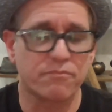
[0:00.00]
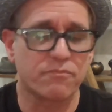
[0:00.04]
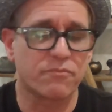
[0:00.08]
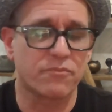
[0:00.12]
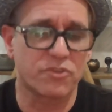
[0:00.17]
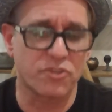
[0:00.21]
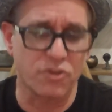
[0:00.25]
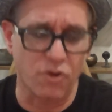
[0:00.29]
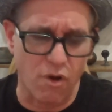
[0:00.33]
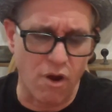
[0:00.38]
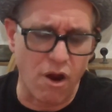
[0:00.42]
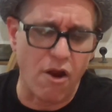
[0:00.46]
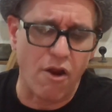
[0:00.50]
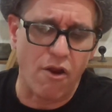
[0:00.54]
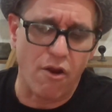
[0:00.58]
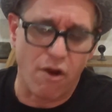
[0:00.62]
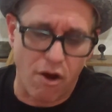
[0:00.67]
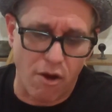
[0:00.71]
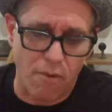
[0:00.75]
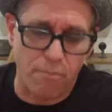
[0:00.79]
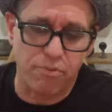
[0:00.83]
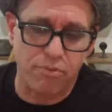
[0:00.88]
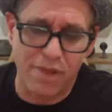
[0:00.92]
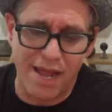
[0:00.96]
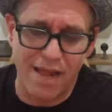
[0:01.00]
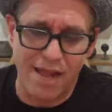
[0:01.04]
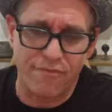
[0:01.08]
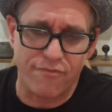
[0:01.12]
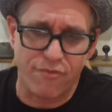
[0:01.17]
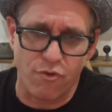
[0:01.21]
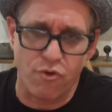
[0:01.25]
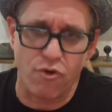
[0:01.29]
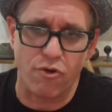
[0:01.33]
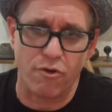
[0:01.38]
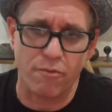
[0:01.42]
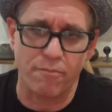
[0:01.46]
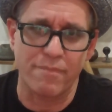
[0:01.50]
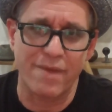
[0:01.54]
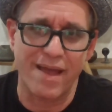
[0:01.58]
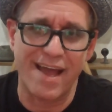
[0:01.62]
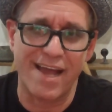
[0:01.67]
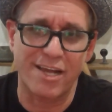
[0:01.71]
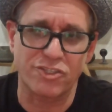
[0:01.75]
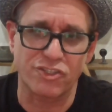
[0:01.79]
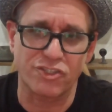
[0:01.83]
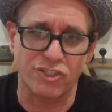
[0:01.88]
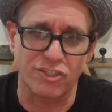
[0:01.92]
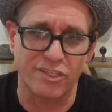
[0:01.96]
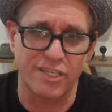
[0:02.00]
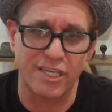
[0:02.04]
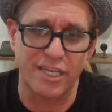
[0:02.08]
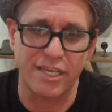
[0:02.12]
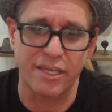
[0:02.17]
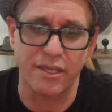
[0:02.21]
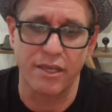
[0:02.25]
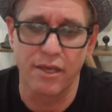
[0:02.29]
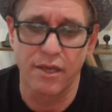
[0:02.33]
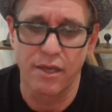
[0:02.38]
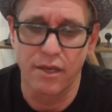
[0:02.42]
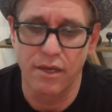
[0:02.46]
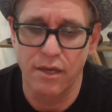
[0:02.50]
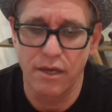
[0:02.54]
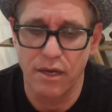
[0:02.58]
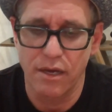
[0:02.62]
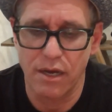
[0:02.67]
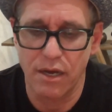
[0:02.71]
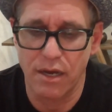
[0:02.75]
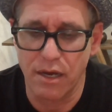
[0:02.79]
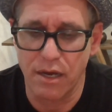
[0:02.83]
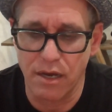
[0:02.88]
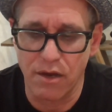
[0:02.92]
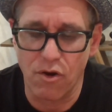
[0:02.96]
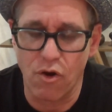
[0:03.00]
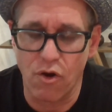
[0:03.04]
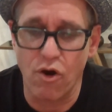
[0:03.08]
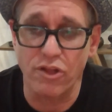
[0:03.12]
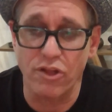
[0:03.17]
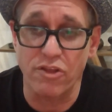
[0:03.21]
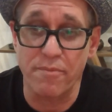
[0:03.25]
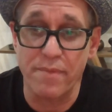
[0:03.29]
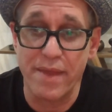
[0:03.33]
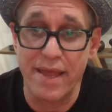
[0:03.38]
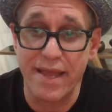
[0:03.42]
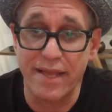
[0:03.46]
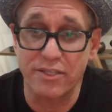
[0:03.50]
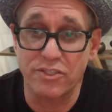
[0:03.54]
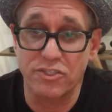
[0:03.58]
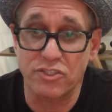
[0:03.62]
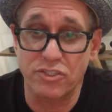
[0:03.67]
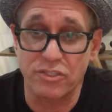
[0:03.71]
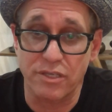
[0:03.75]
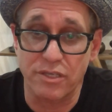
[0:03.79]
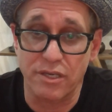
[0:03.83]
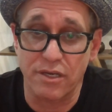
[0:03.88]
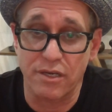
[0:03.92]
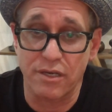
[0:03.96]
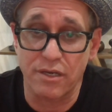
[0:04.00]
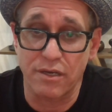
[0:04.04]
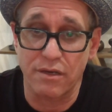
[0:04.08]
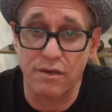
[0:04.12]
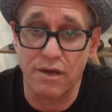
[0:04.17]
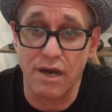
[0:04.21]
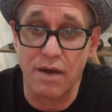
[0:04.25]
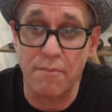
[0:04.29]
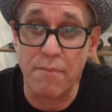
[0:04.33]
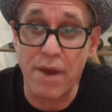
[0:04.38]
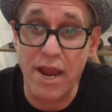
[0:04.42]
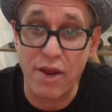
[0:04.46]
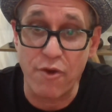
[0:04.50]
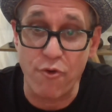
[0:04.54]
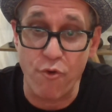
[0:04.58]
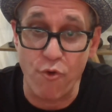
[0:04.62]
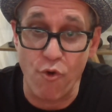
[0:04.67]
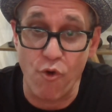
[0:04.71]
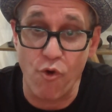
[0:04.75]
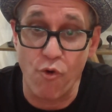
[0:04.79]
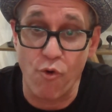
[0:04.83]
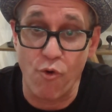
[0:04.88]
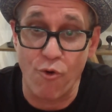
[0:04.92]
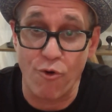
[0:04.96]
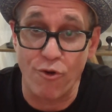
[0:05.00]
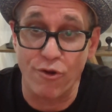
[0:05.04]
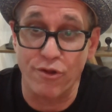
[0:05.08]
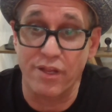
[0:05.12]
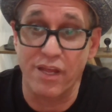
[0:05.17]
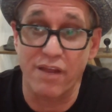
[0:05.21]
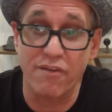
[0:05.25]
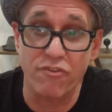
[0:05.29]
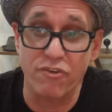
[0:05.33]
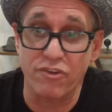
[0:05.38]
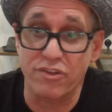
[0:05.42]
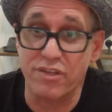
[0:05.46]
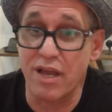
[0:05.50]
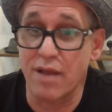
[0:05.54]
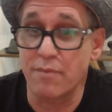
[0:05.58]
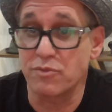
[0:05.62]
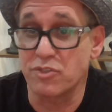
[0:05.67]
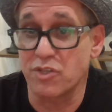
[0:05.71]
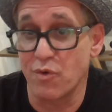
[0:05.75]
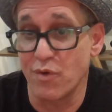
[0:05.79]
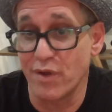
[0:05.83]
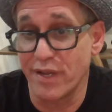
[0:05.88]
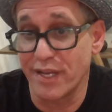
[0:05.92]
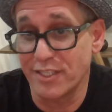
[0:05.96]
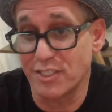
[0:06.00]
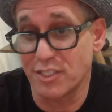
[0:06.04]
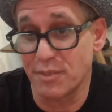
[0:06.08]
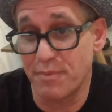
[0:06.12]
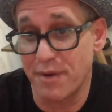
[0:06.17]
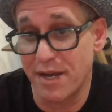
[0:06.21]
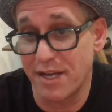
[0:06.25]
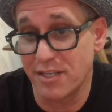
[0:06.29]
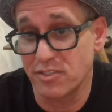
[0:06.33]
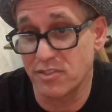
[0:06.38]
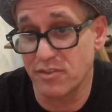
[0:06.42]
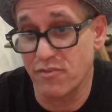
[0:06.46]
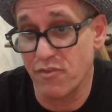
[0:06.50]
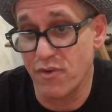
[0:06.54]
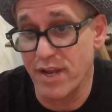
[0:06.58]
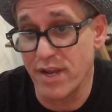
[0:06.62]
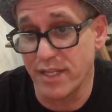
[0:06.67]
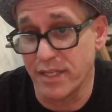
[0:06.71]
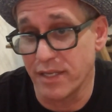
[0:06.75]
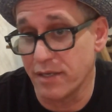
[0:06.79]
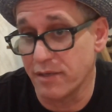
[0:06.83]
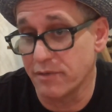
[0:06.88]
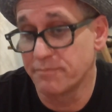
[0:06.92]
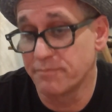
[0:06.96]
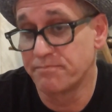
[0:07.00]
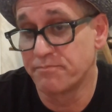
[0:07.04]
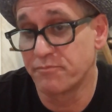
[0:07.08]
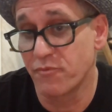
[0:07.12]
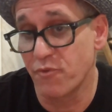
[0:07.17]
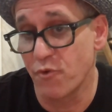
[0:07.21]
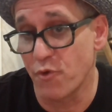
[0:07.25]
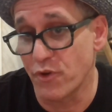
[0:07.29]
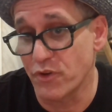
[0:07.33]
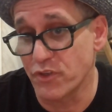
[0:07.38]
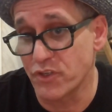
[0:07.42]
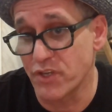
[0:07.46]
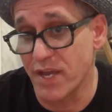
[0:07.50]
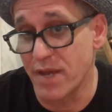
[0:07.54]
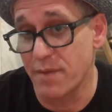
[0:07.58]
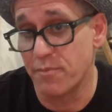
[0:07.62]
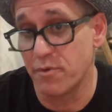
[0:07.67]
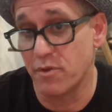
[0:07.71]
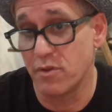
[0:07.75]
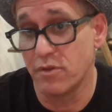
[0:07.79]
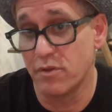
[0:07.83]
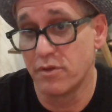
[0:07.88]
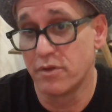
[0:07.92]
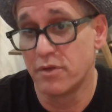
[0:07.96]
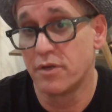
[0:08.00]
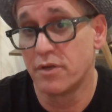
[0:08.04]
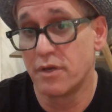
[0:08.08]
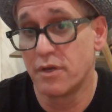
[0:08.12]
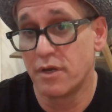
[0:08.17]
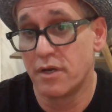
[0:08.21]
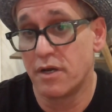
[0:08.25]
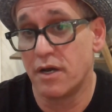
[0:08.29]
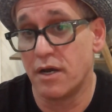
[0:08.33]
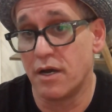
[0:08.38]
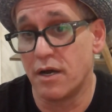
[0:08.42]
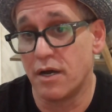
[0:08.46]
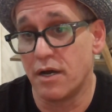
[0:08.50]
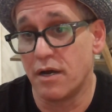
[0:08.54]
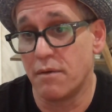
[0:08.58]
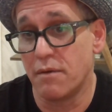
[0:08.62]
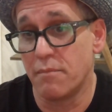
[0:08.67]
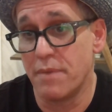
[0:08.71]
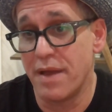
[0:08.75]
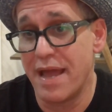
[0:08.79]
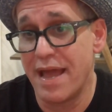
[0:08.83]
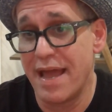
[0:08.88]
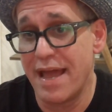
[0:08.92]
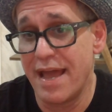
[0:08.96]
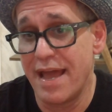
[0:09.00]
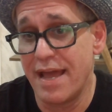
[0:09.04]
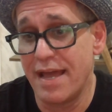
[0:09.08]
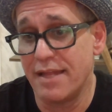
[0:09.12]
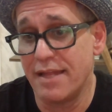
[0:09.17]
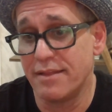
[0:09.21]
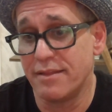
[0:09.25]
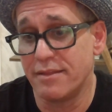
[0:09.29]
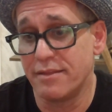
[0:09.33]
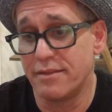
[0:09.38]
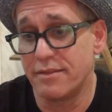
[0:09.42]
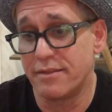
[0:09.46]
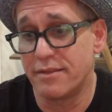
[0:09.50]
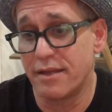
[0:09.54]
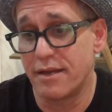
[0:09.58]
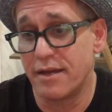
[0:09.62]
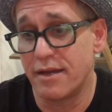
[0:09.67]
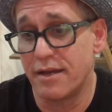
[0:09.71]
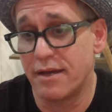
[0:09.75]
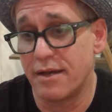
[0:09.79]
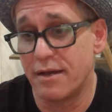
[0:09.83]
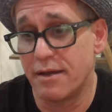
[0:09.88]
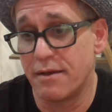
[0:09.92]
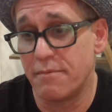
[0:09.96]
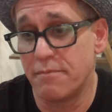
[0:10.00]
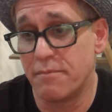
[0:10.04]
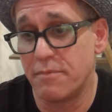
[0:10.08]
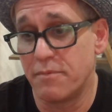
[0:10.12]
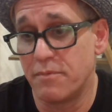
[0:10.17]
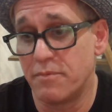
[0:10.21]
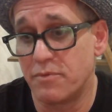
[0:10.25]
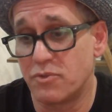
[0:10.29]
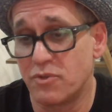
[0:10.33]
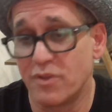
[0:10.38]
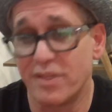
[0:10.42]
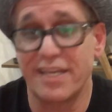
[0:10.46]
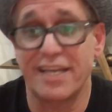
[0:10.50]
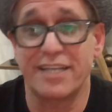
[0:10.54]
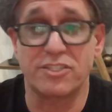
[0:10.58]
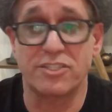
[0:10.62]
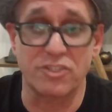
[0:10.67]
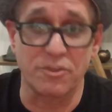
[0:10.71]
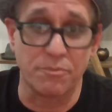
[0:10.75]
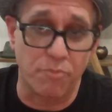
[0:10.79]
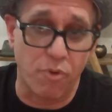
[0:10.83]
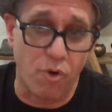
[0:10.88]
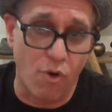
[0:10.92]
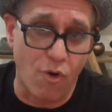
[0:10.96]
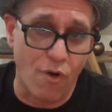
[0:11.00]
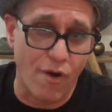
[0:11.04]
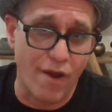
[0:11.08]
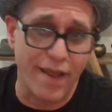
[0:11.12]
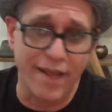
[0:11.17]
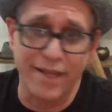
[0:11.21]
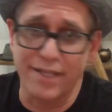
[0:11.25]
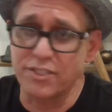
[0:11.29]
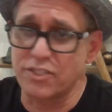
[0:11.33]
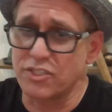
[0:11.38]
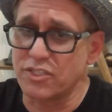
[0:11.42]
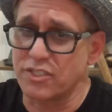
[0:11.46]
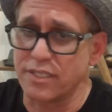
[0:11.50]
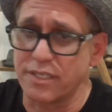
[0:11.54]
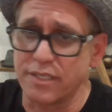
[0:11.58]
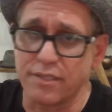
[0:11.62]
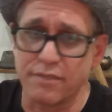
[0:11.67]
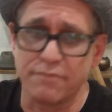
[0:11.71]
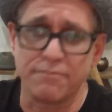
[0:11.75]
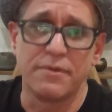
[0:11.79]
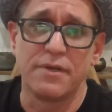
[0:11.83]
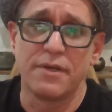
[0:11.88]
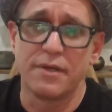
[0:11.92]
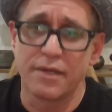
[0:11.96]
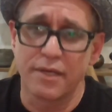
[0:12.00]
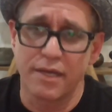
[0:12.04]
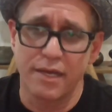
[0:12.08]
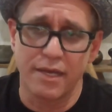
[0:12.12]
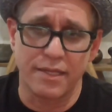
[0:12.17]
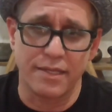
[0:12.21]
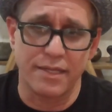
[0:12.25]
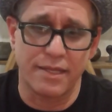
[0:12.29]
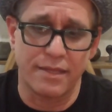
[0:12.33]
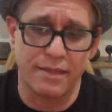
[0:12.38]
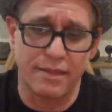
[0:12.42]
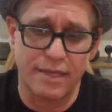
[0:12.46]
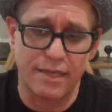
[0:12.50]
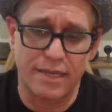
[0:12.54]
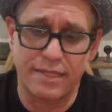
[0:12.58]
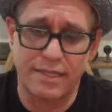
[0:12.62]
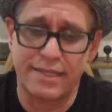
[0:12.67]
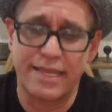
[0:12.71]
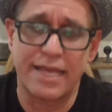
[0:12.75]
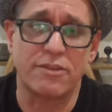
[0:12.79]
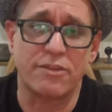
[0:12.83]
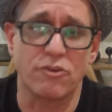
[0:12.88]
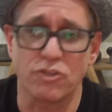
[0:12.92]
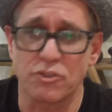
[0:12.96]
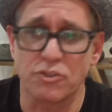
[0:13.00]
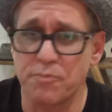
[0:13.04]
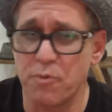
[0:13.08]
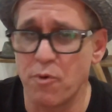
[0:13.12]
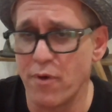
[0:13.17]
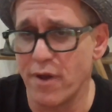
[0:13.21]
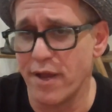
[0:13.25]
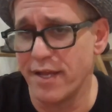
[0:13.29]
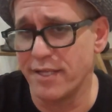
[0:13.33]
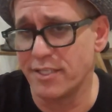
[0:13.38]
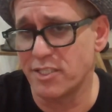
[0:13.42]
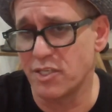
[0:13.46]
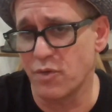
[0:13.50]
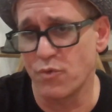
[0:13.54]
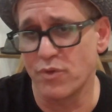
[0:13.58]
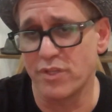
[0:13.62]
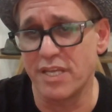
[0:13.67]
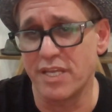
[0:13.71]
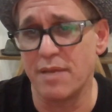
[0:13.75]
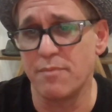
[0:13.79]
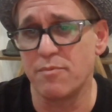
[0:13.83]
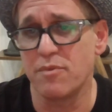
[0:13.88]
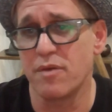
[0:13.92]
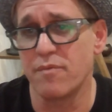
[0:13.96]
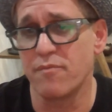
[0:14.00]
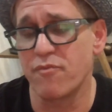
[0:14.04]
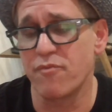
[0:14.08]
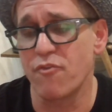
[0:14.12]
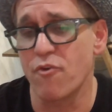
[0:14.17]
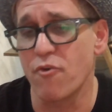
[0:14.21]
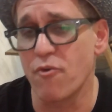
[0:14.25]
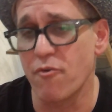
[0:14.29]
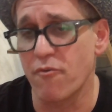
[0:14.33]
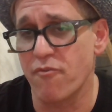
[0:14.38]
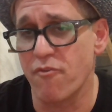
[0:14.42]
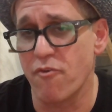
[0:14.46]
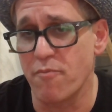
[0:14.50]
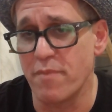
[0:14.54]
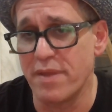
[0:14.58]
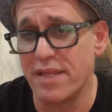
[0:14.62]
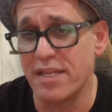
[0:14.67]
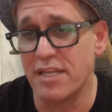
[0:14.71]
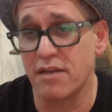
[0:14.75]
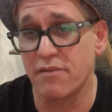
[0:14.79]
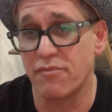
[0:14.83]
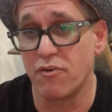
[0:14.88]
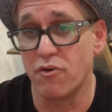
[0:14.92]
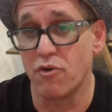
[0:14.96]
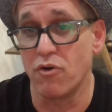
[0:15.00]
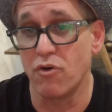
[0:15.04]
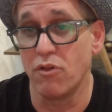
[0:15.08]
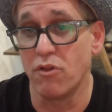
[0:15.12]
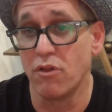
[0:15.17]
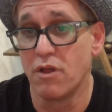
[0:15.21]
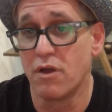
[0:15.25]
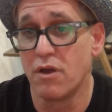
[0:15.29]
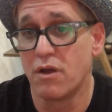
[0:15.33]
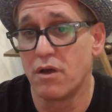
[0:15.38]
So our platform actually automates a micro reward every time someone gets a positive rating, for example. And so they get some points, and they can take those points and redeem them for meaningful